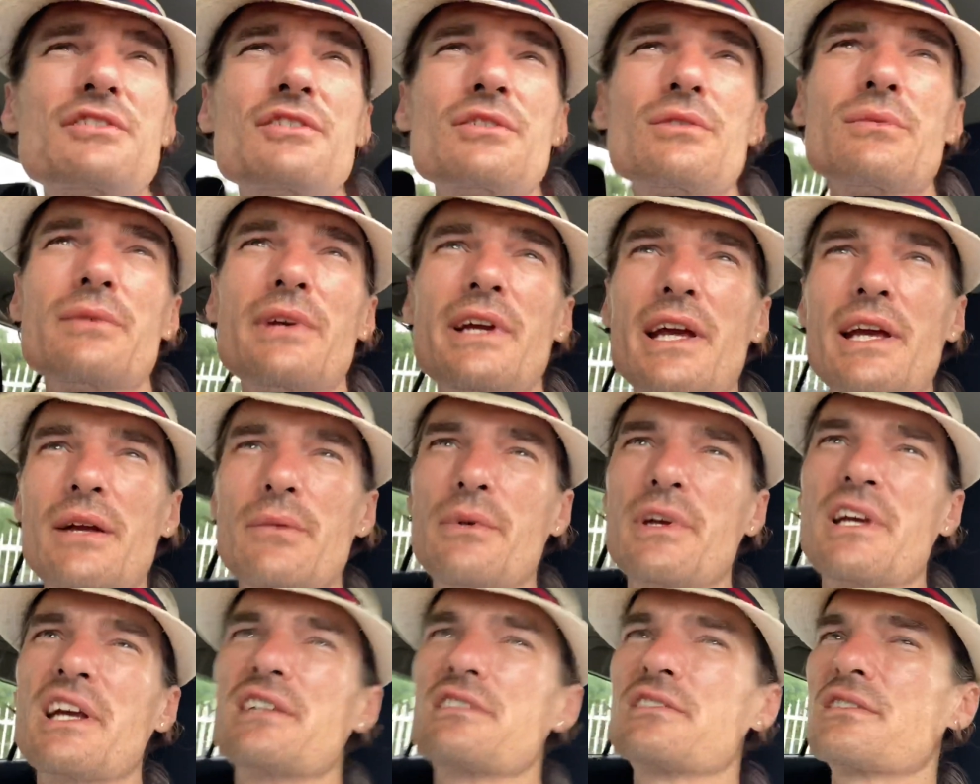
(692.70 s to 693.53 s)
of rain. We
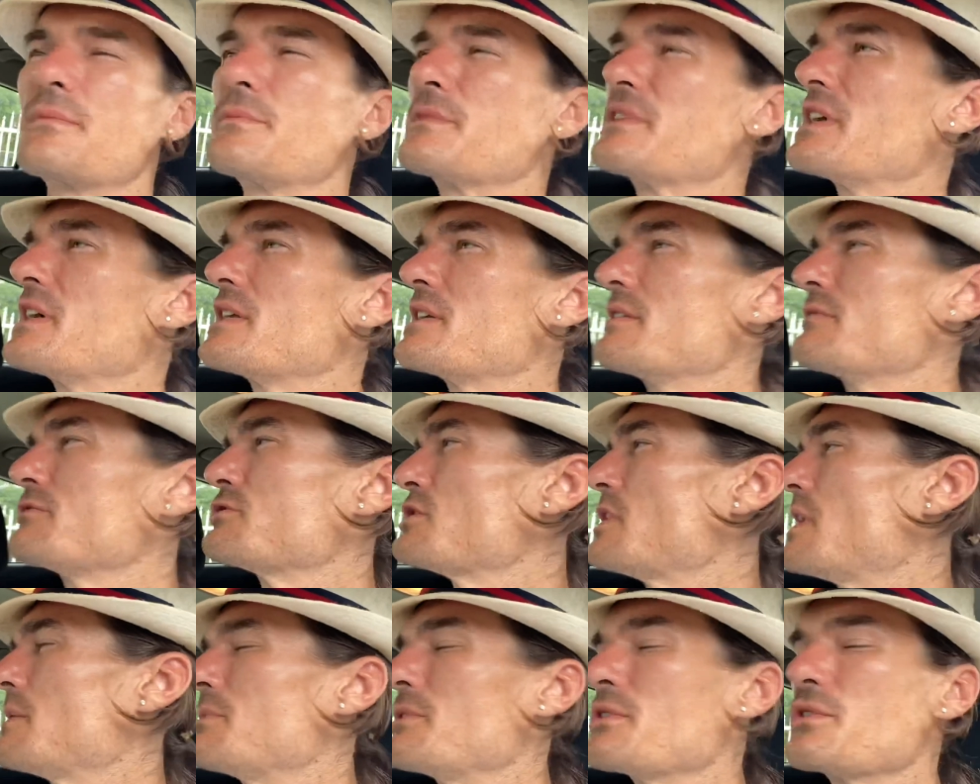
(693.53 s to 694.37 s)
got some kind of
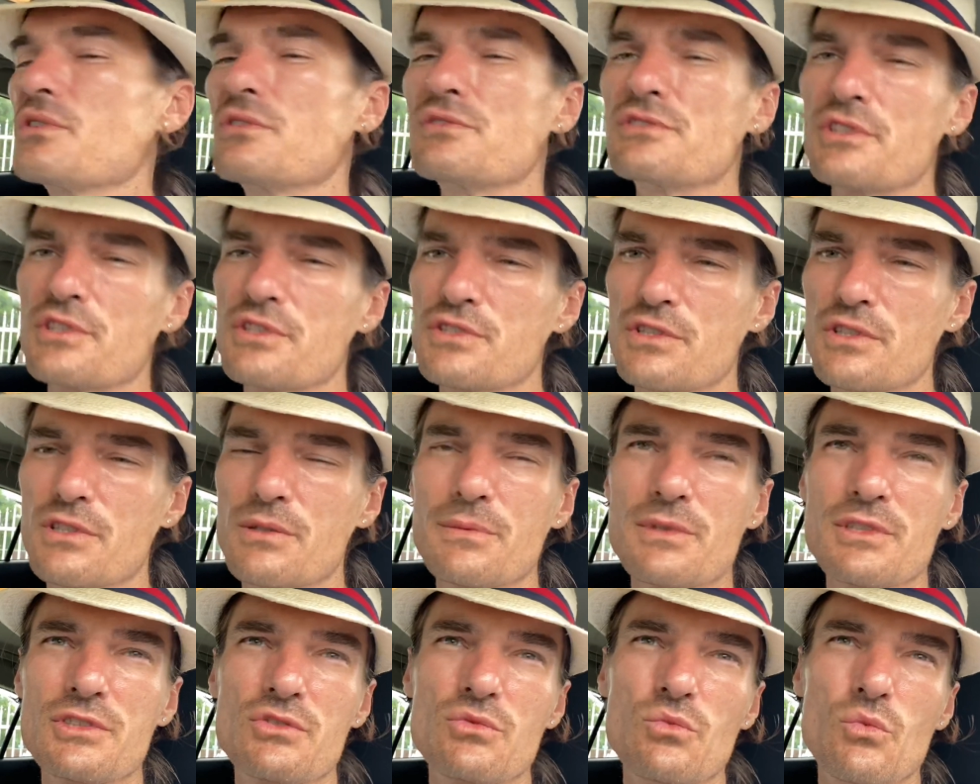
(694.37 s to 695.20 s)
tropical
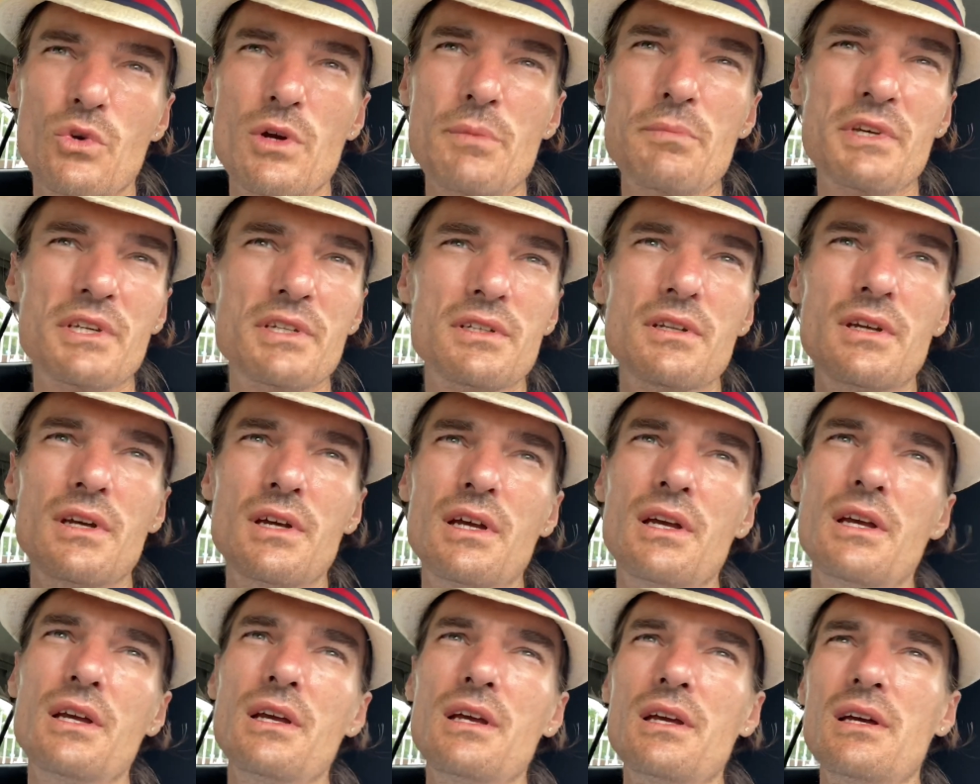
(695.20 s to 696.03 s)
disturbance whipping
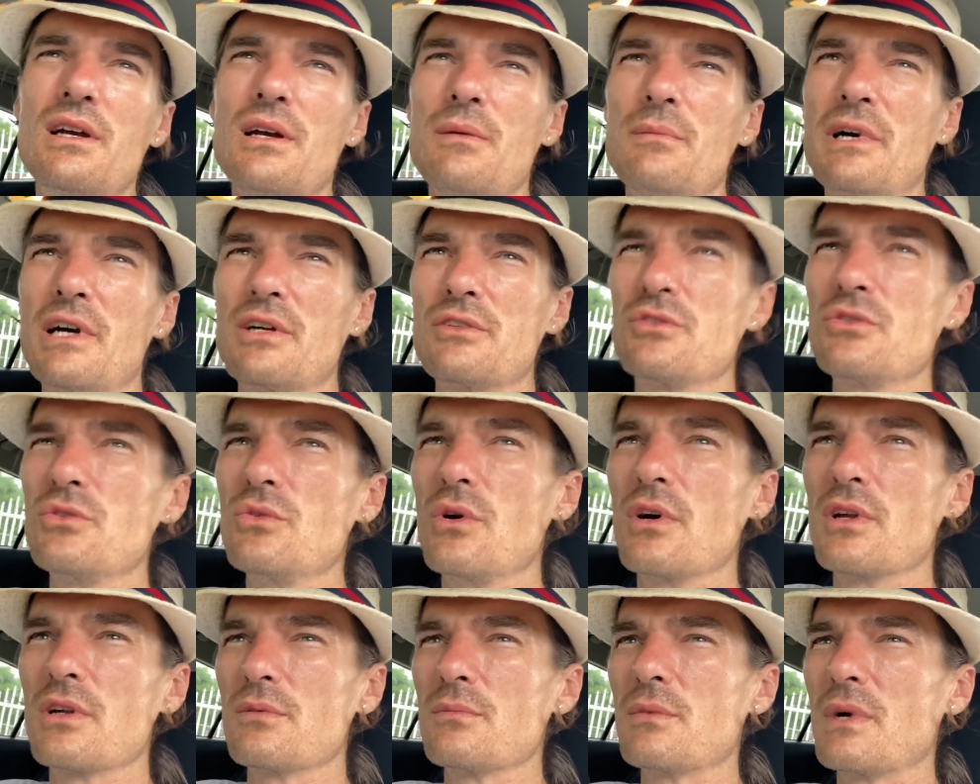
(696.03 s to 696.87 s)
about two
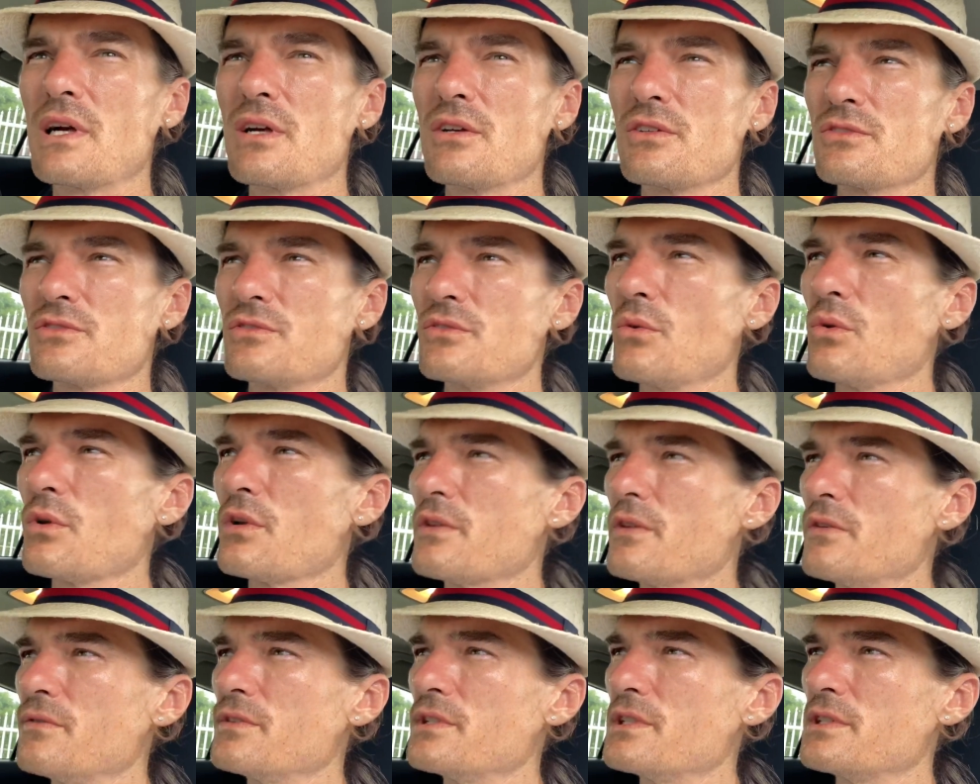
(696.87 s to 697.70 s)
hundred miles north
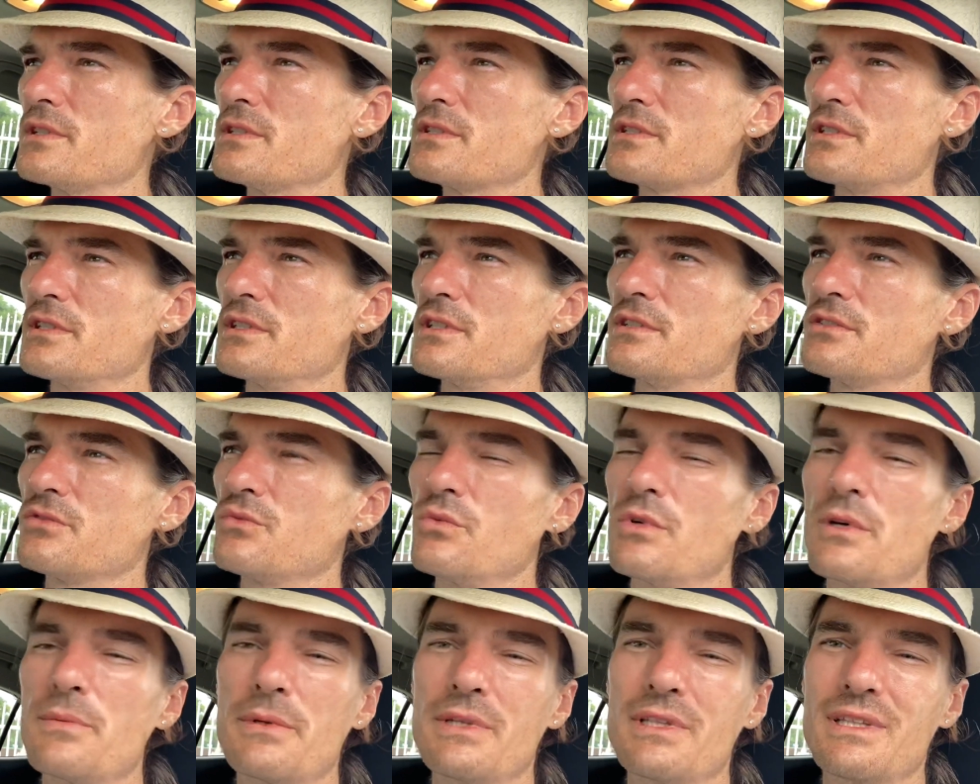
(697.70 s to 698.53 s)
of us, and it's
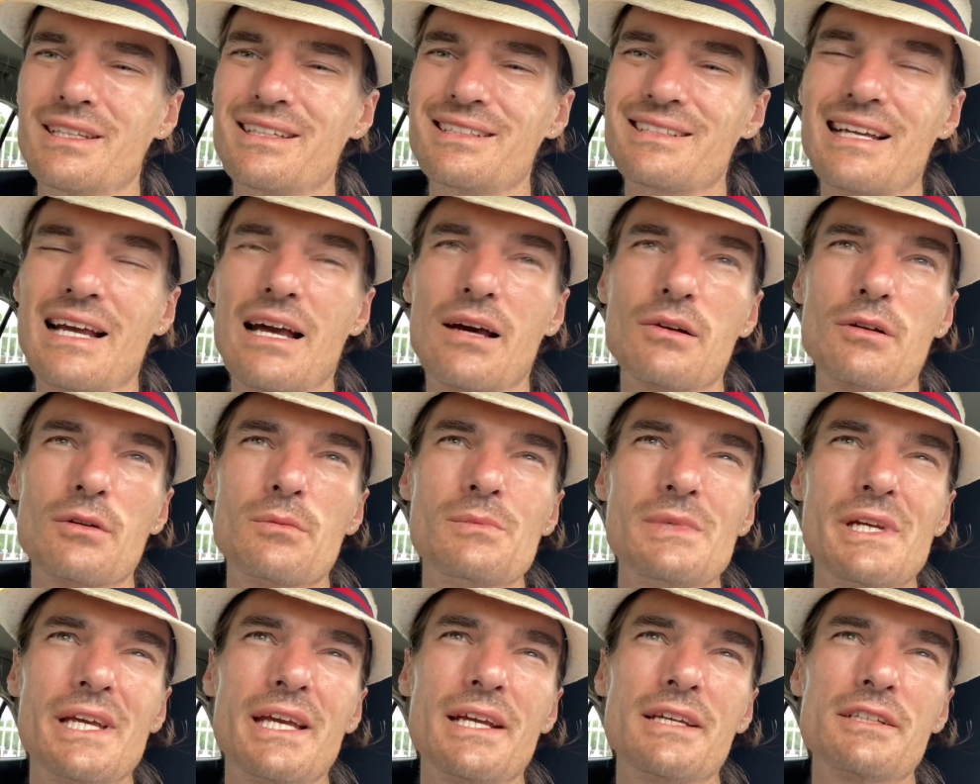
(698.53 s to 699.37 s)
whipping these outer
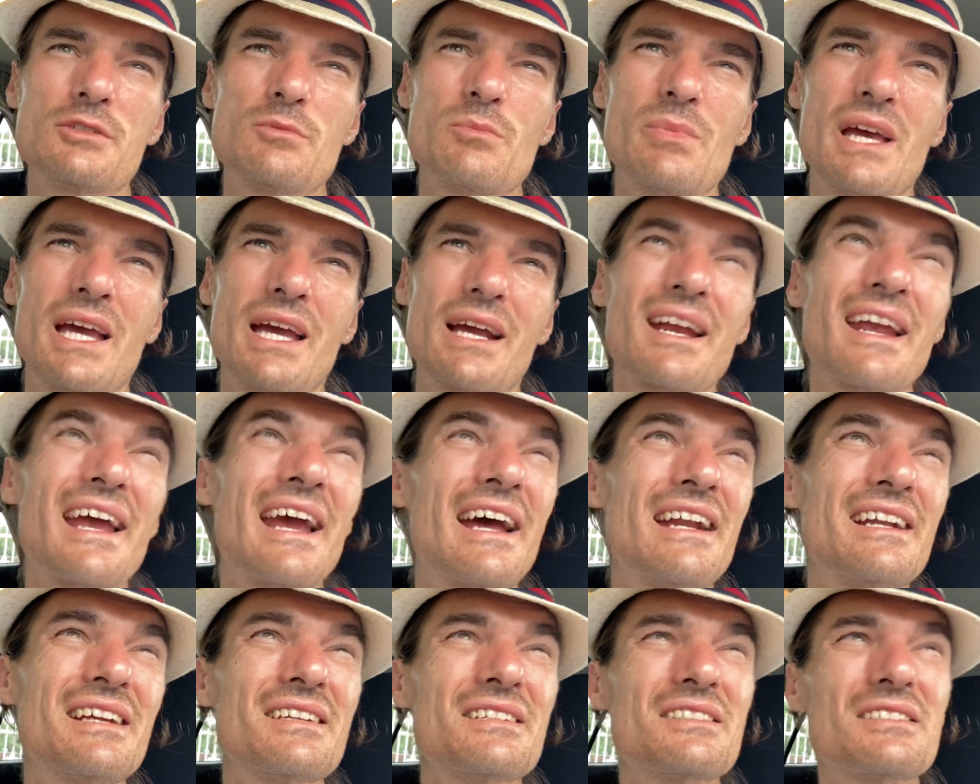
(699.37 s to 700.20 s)
bands back
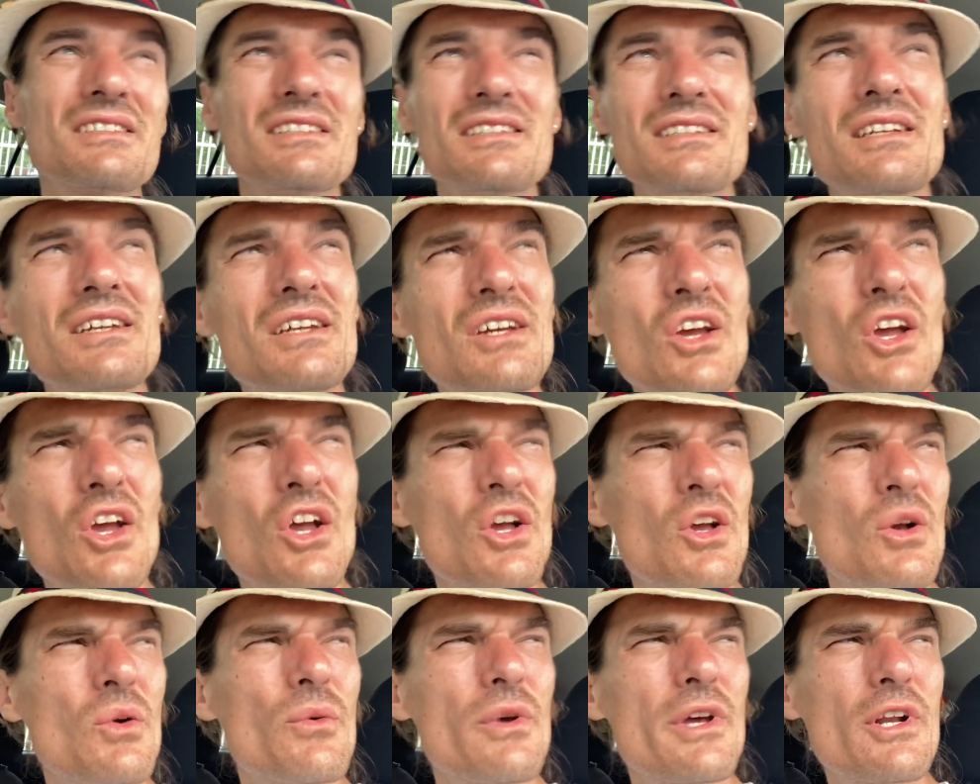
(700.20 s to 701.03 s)
at us, and
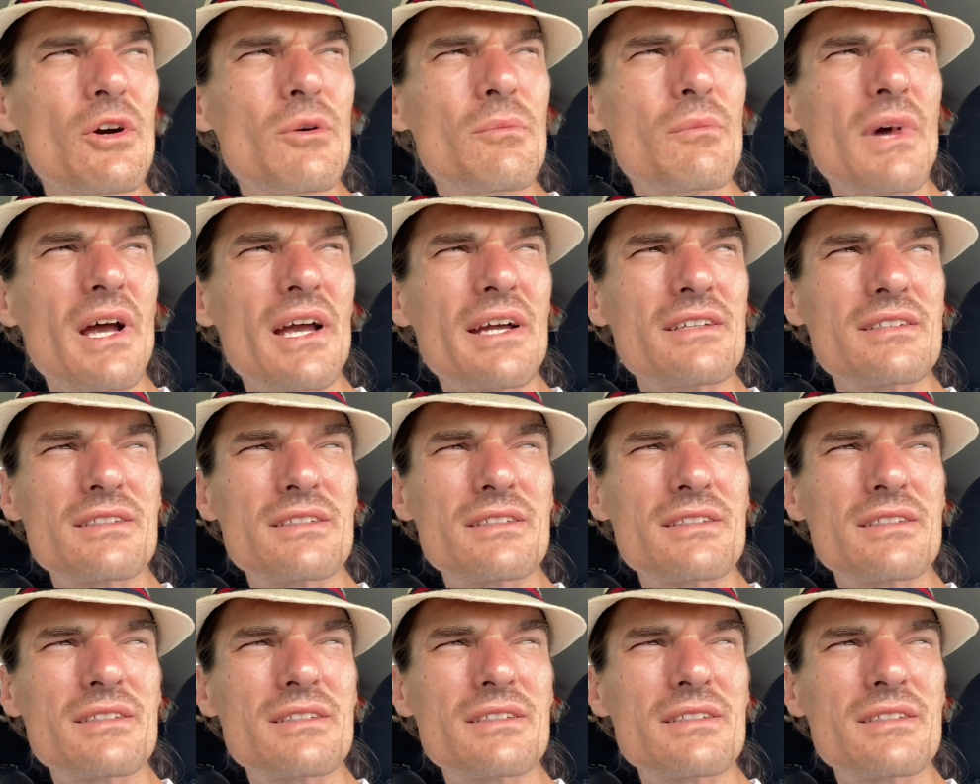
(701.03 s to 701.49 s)
we don't mind.